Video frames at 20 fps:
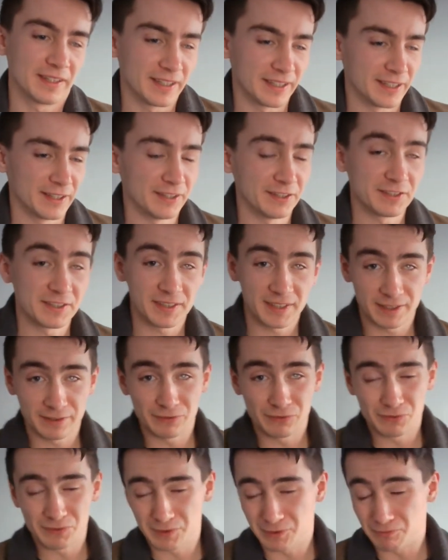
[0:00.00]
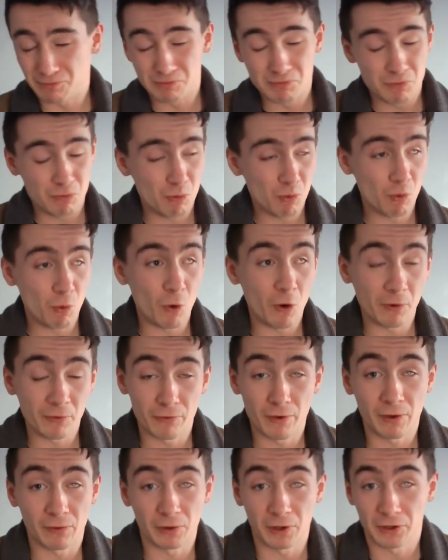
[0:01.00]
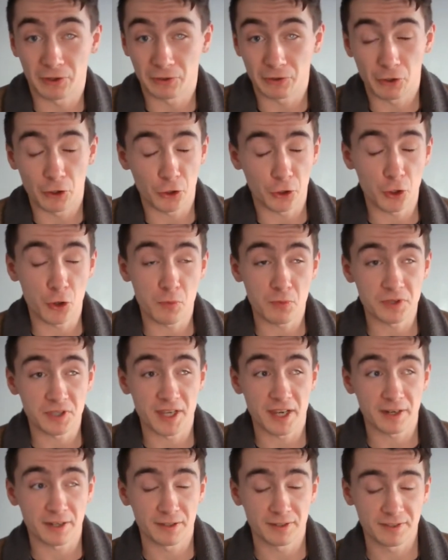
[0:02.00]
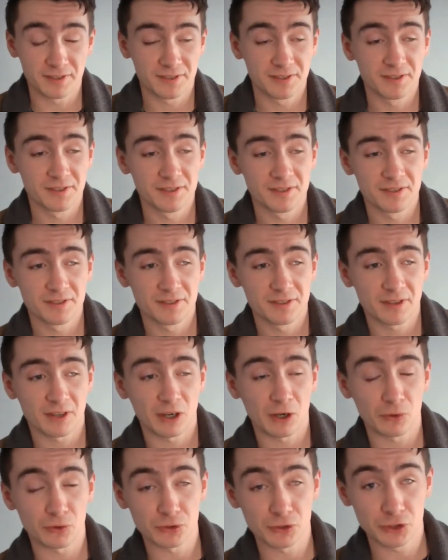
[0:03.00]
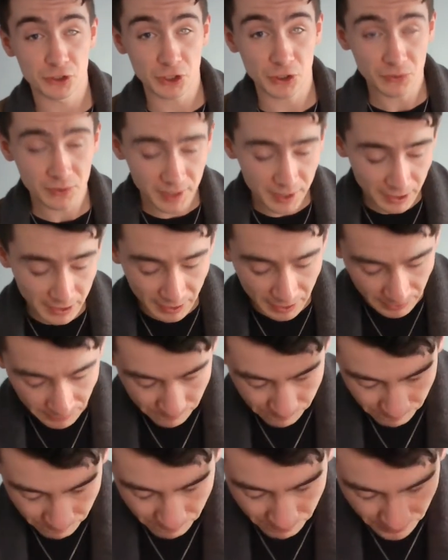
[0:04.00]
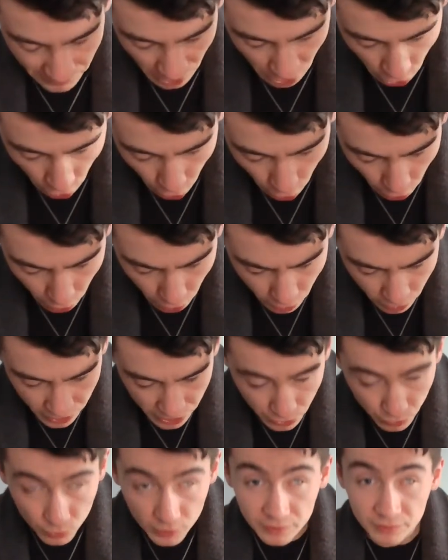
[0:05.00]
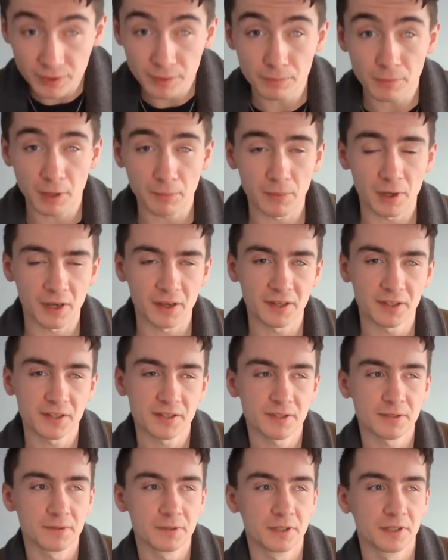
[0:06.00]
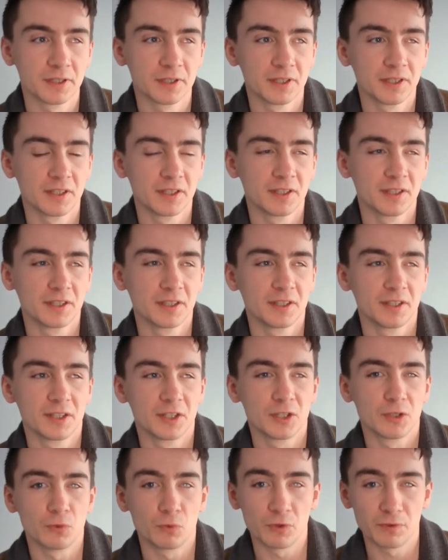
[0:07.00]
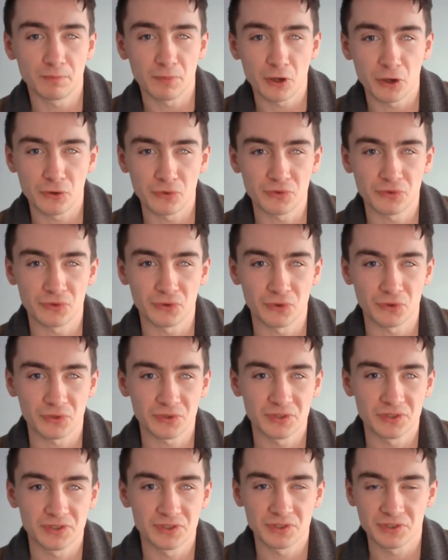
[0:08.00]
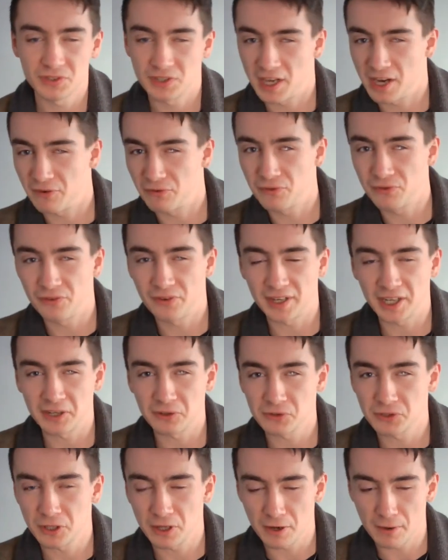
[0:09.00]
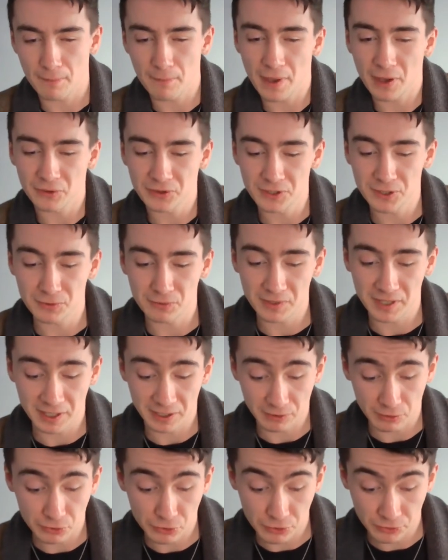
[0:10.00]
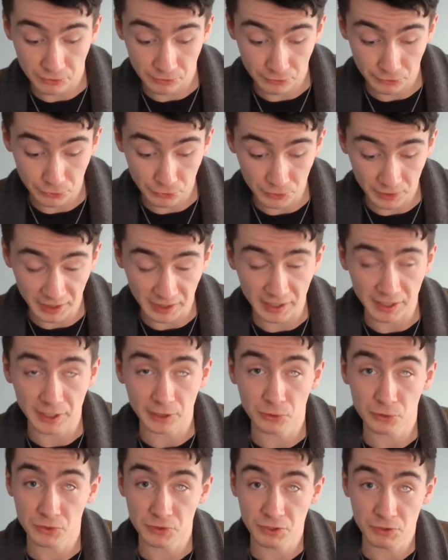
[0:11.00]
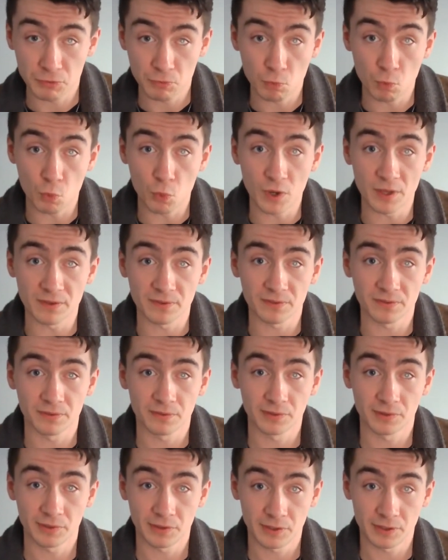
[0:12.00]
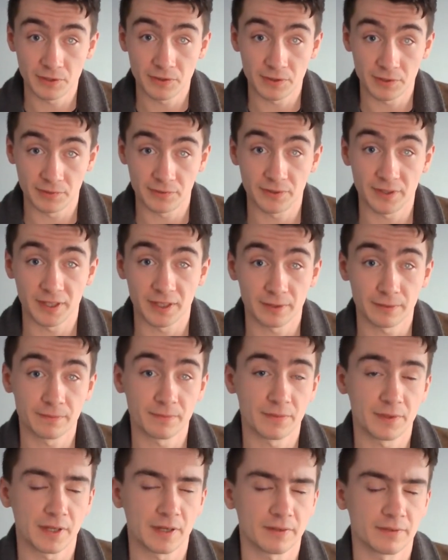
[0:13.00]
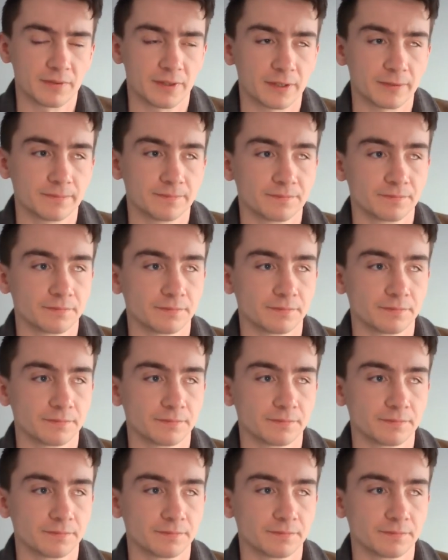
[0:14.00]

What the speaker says: And in what felt like a couple of seconds, I was totally locked within my mind, with my own thoughts. Everything else kind of melted away. I was just falling, and I was with the fear that I felt.